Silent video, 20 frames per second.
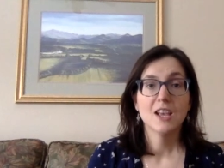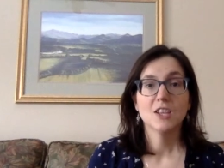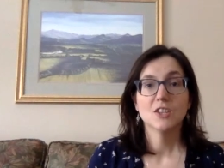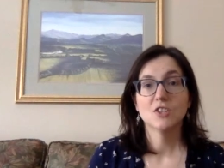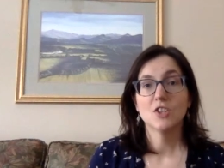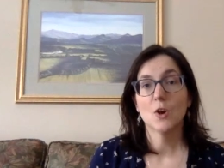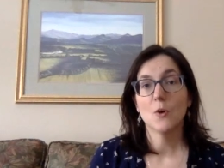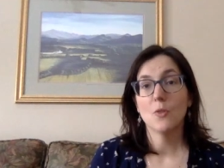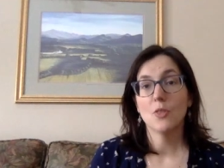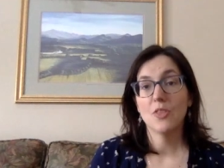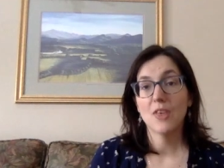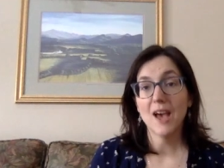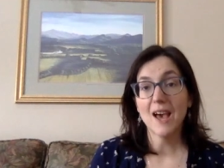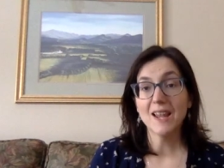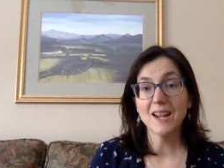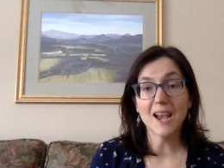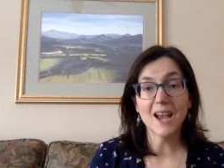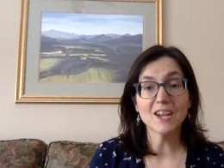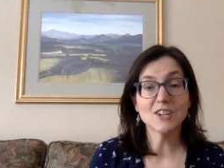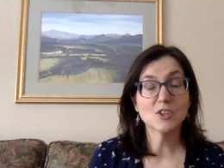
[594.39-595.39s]
So
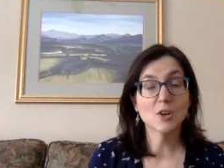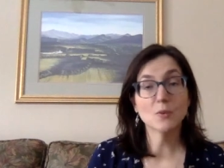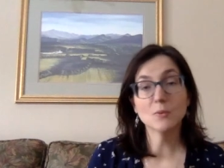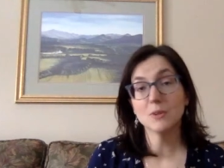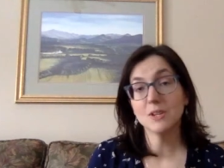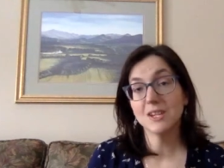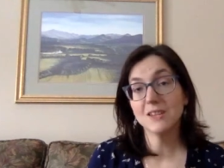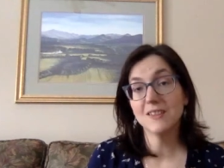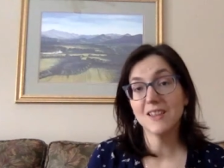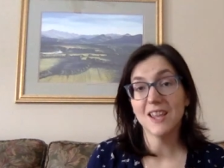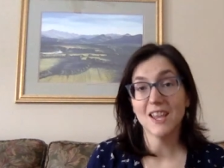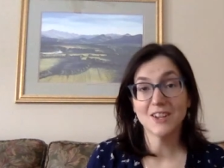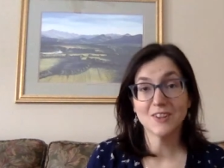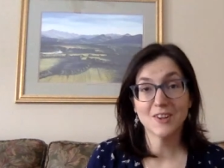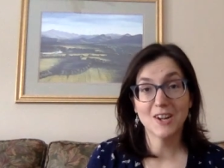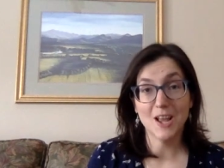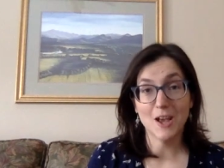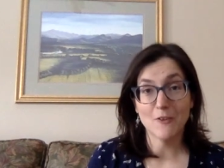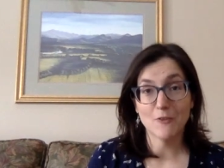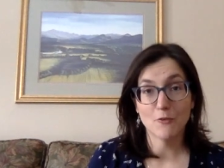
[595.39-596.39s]
that I don't need the
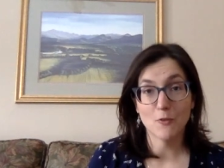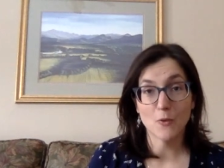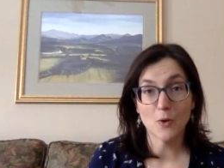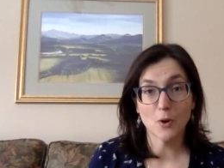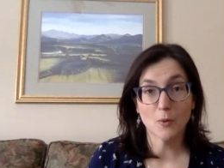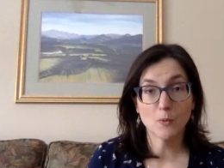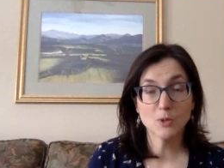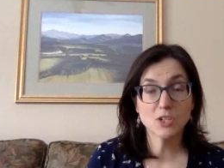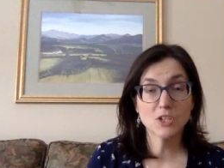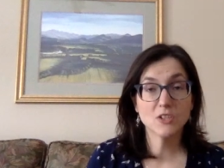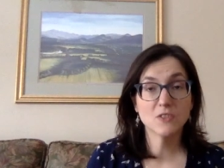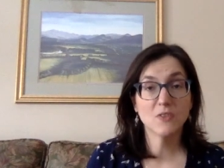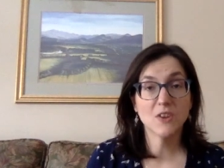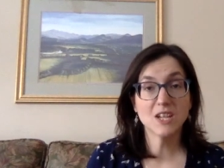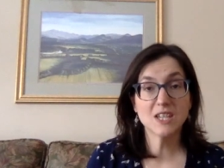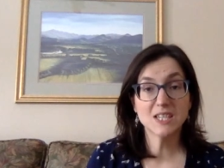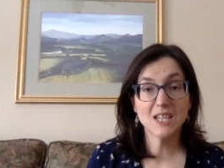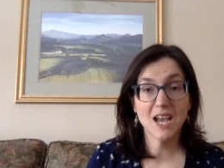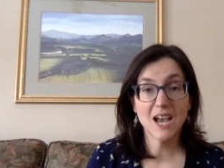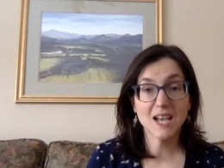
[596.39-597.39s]
internet for, which is
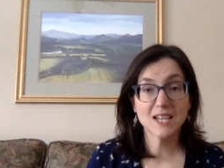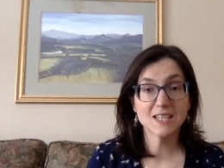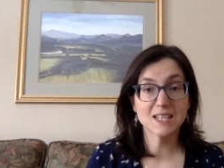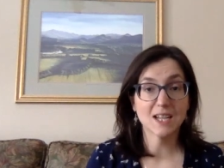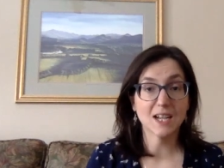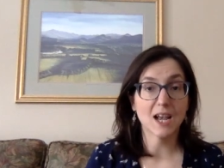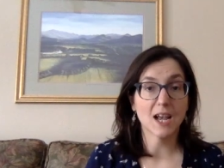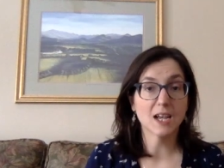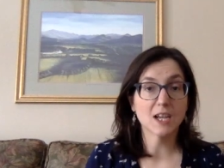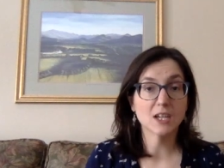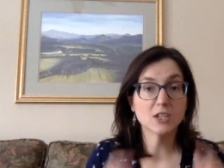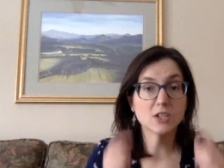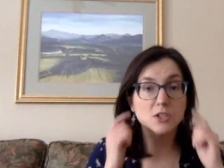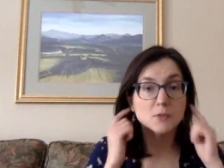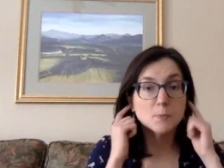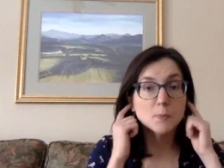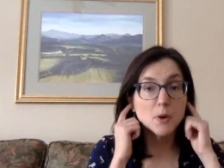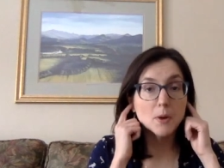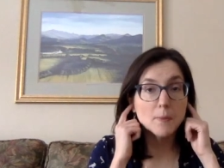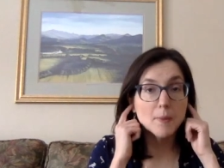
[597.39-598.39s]
fantastic. I can
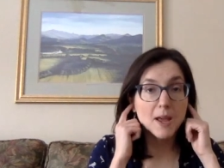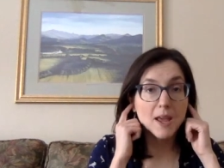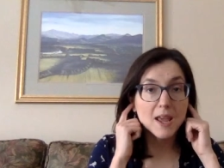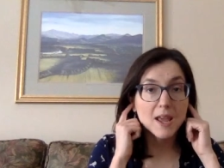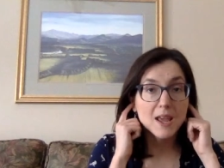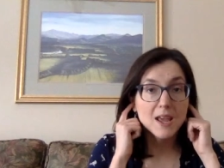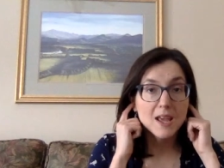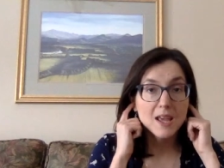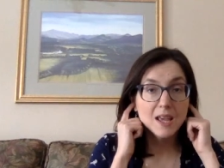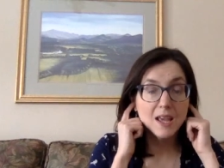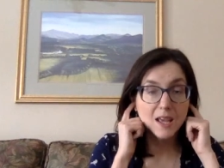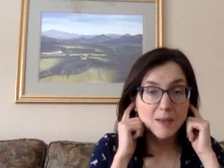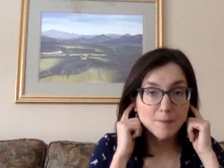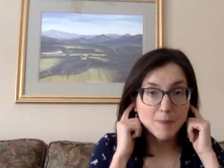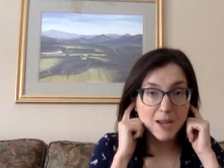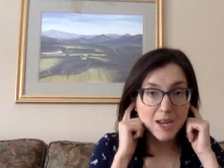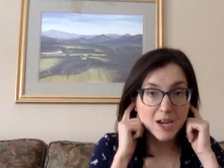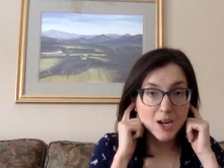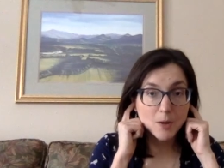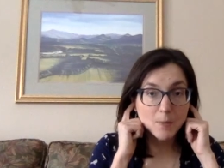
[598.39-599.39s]
just put my
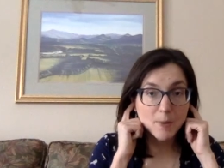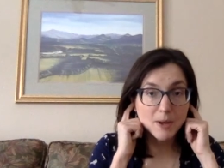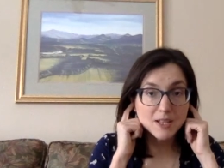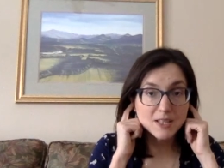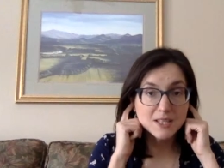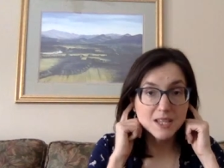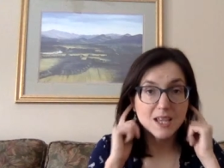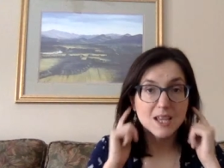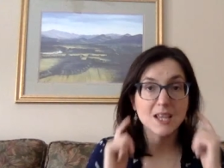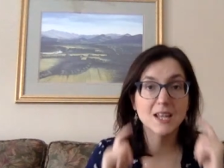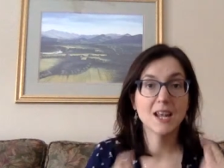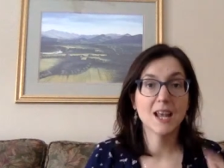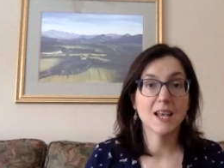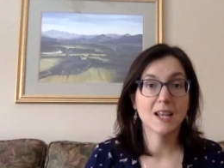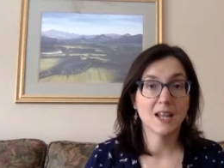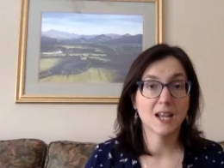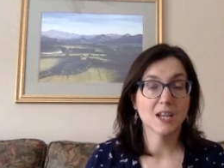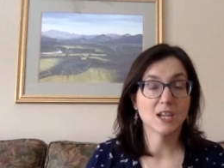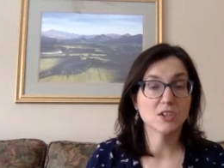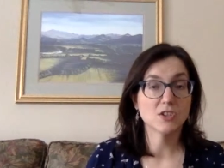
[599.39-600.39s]
my earbuds in
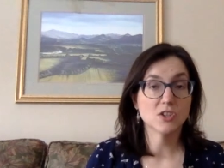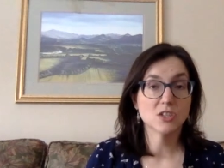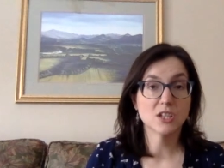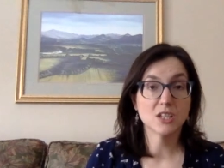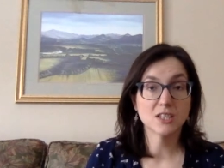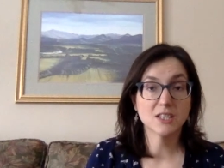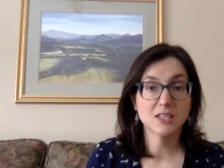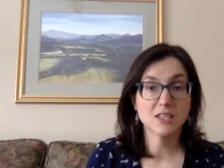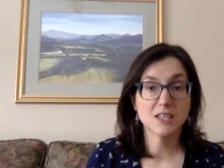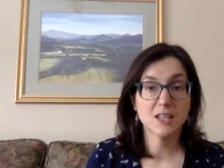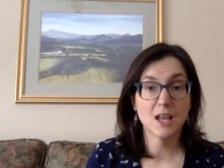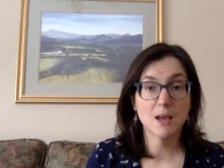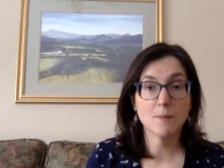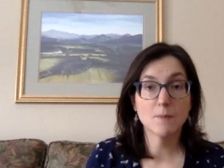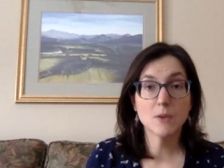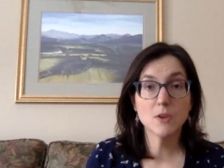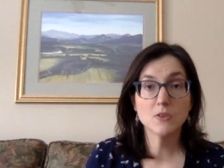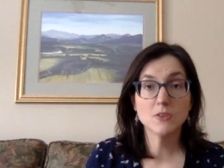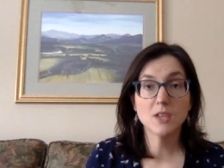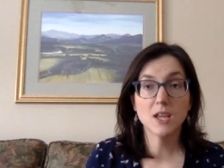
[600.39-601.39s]
and I can just listen to that
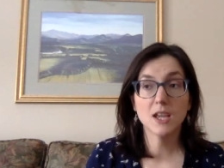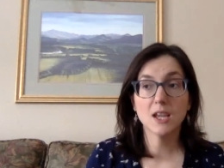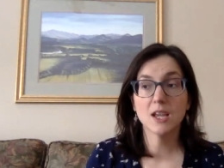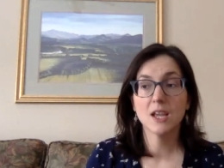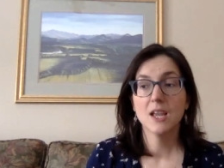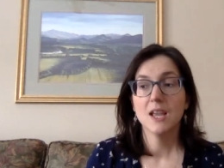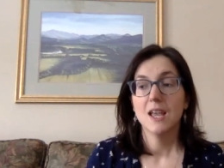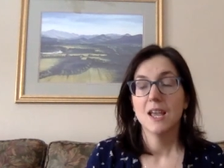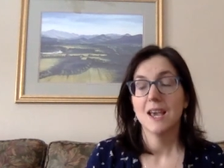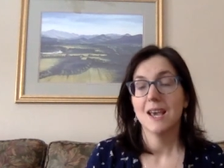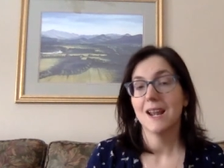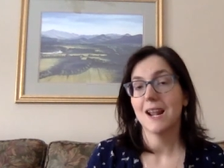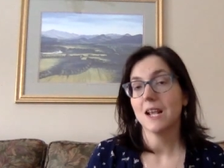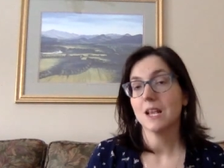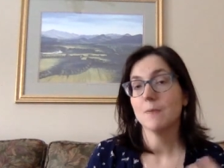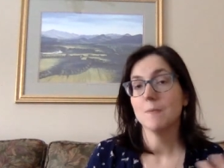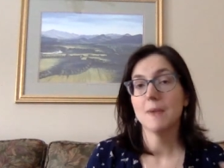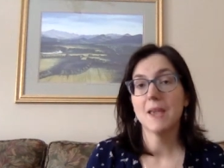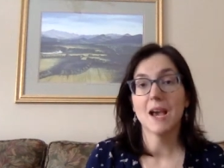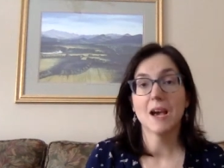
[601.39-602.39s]
music and I
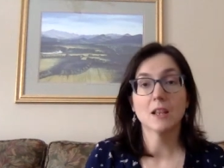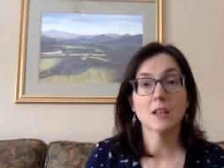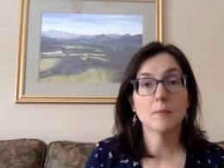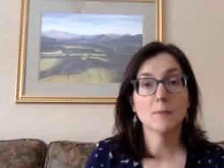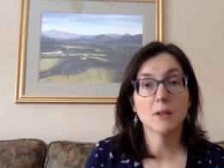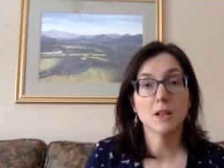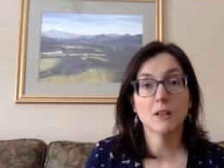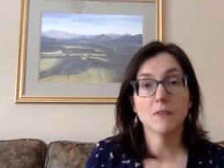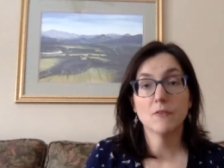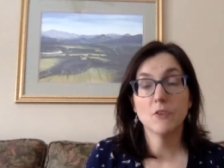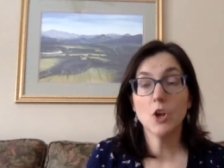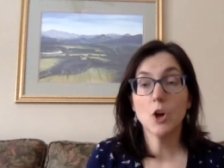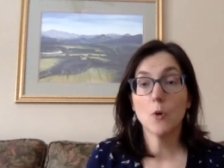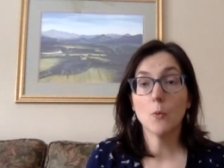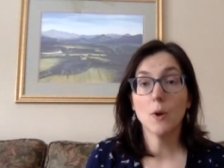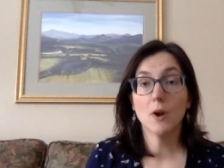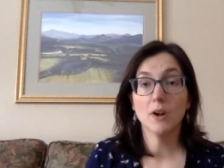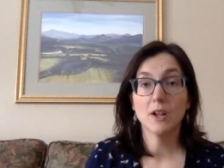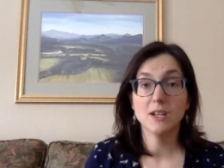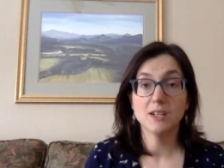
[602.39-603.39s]
can be out in the middle of
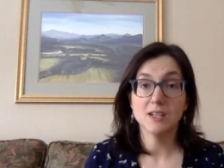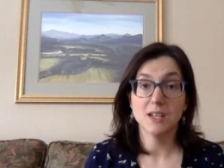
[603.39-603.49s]
nowhere and it